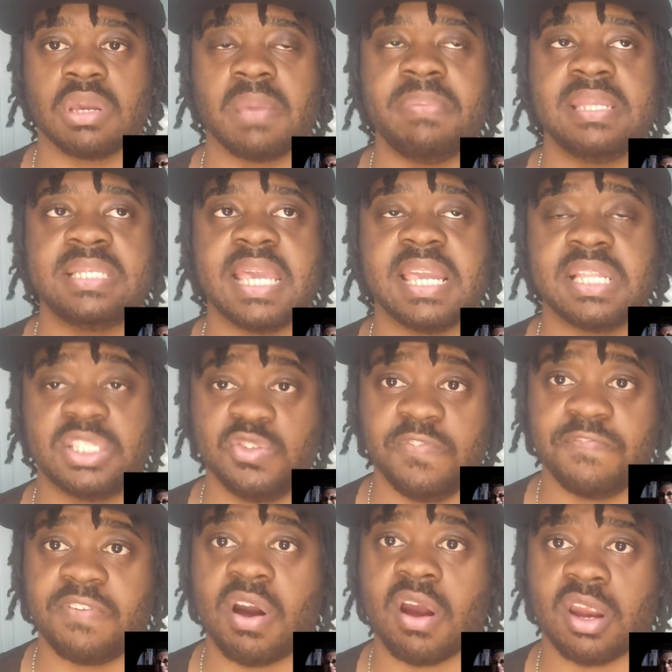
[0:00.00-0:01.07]
can be taken too
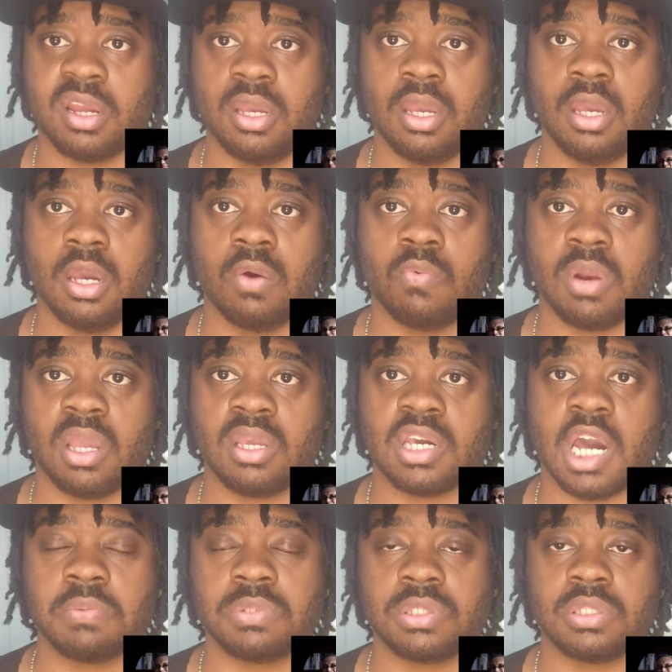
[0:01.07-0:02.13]
far when it
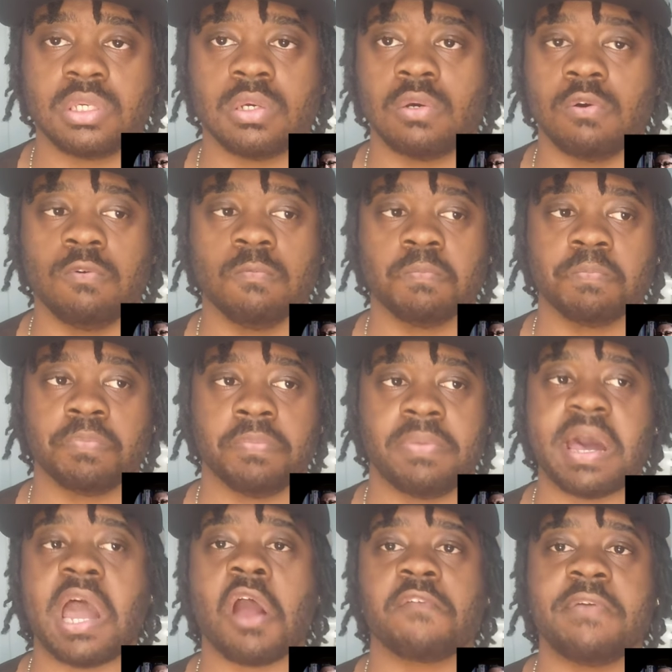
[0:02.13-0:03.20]
comes to
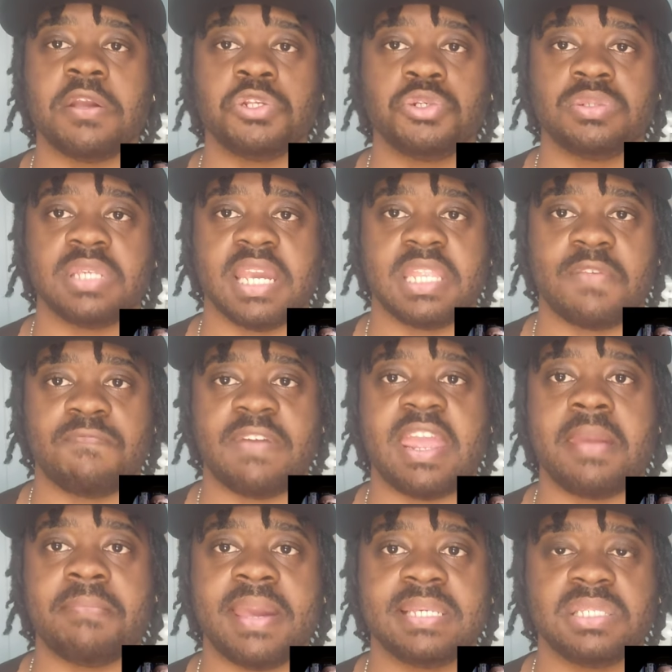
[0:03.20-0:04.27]
Power Rangers and the
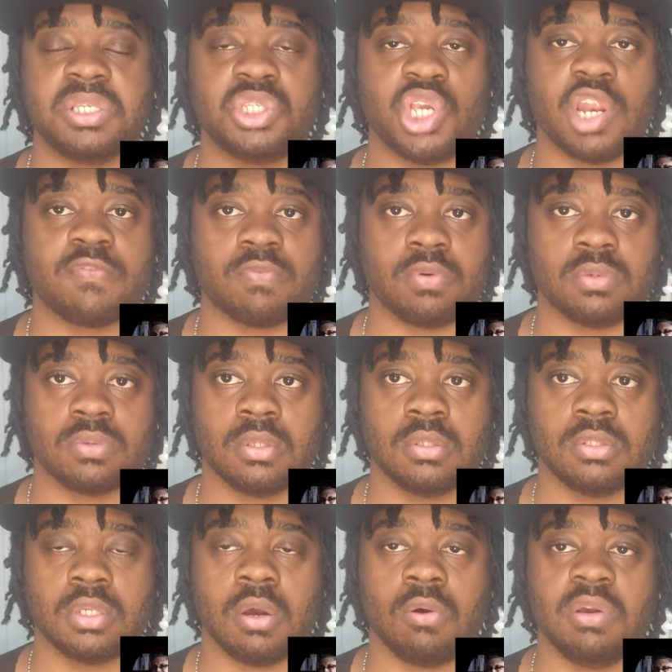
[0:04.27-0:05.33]
fan base in general.
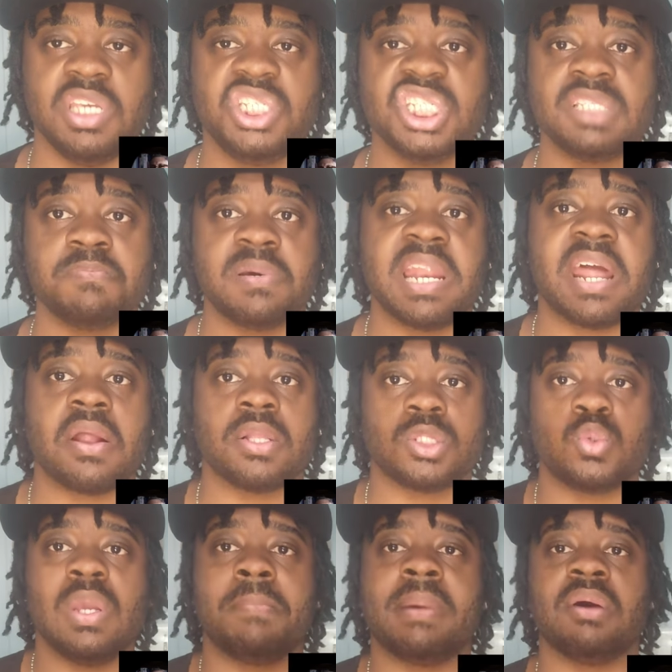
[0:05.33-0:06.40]
So he just put out a
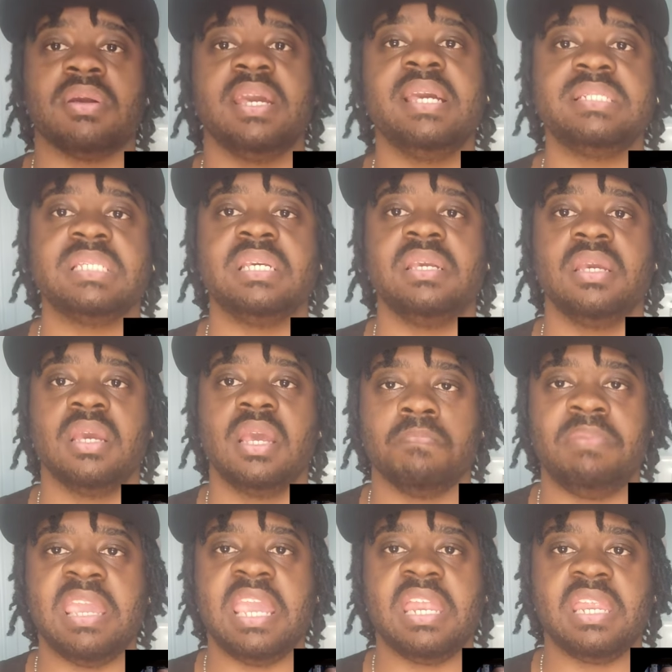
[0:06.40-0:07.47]
tweet about Izzy
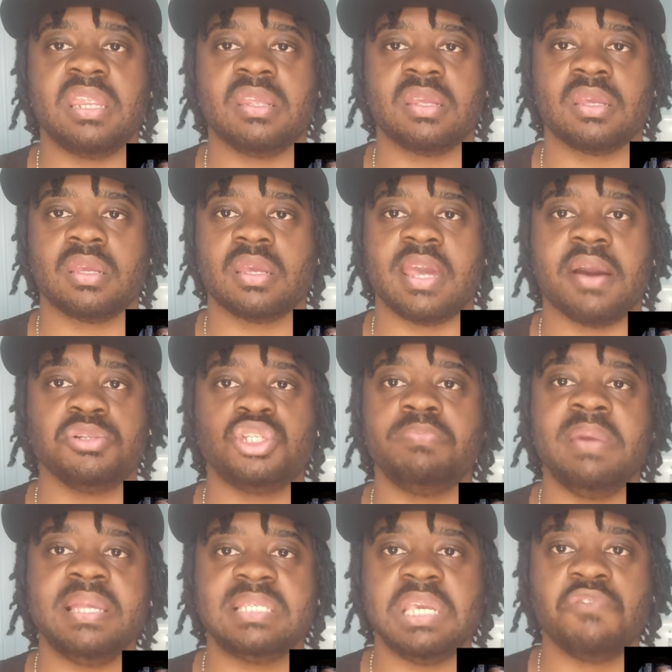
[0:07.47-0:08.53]
being
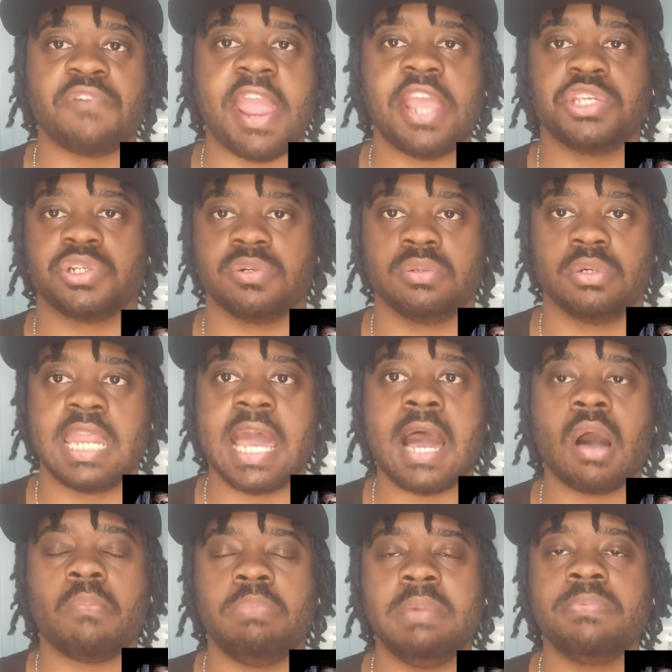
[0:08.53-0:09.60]
LGBT Ranger, and
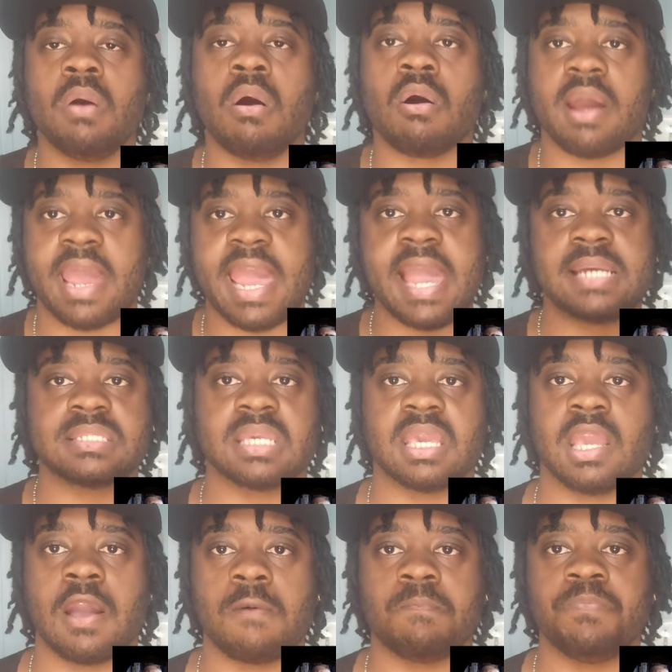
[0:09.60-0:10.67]
now people are
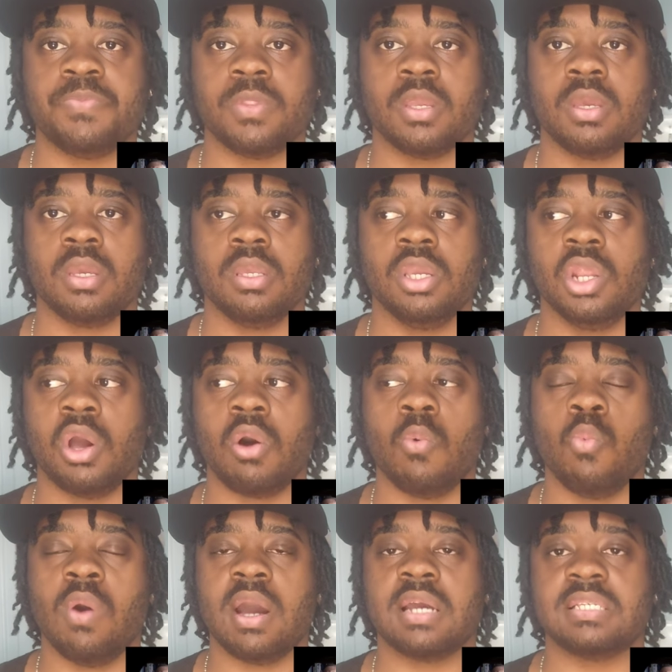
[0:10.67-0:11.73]
asking him, you know,
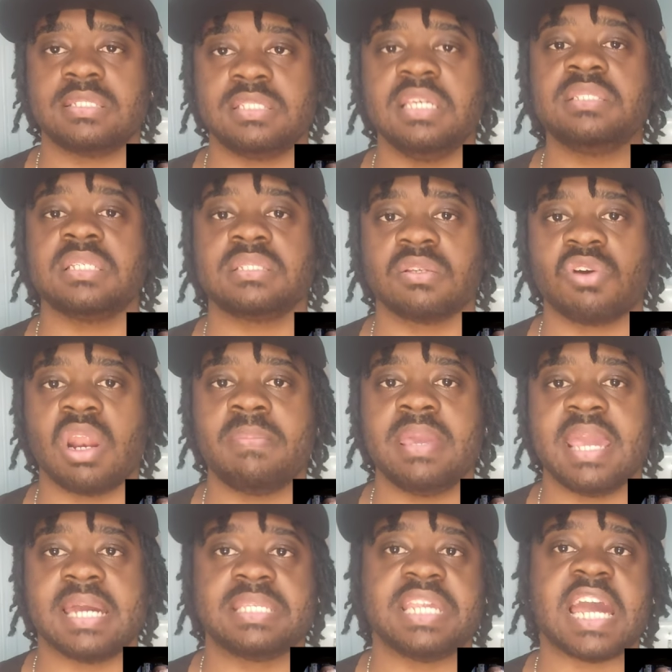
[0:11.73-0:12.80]
what seasons are going
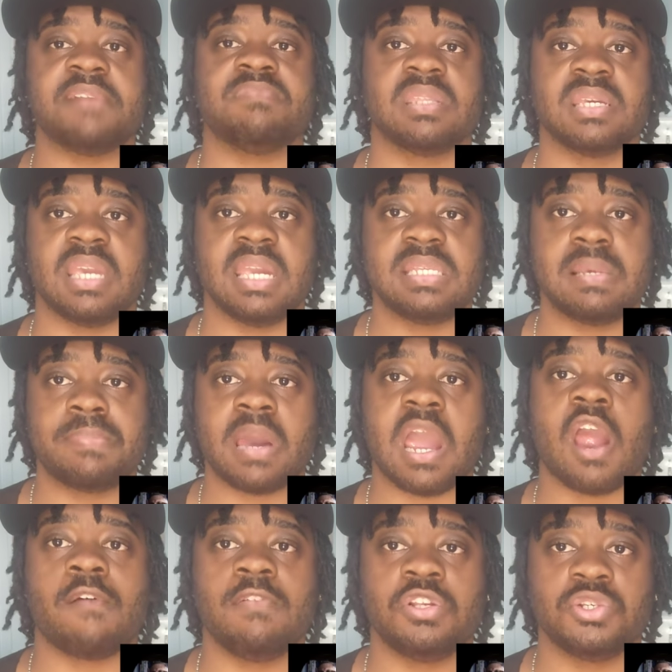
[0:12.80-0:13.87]
to be adapted into
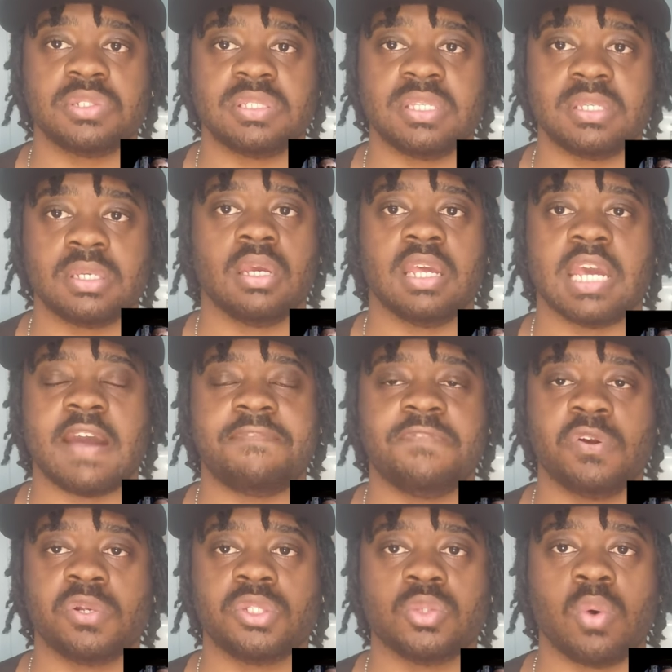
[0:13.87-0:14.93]
Power Rangers
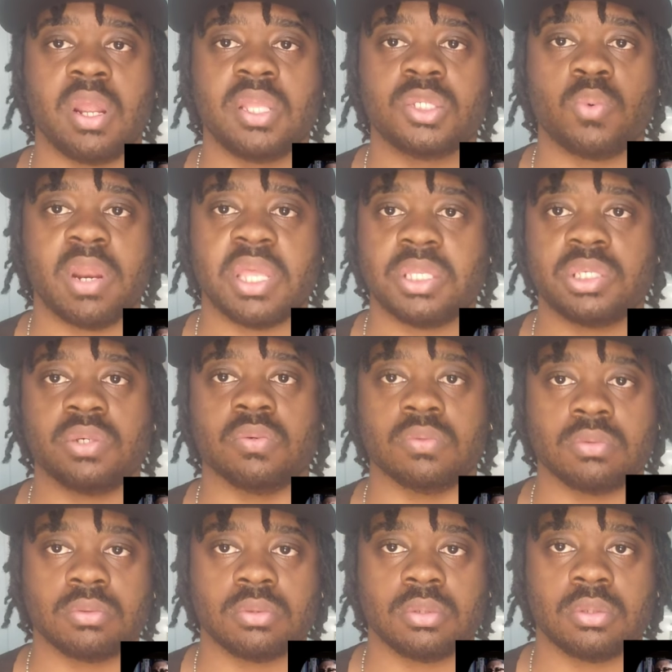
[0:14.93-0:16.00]
after 2022.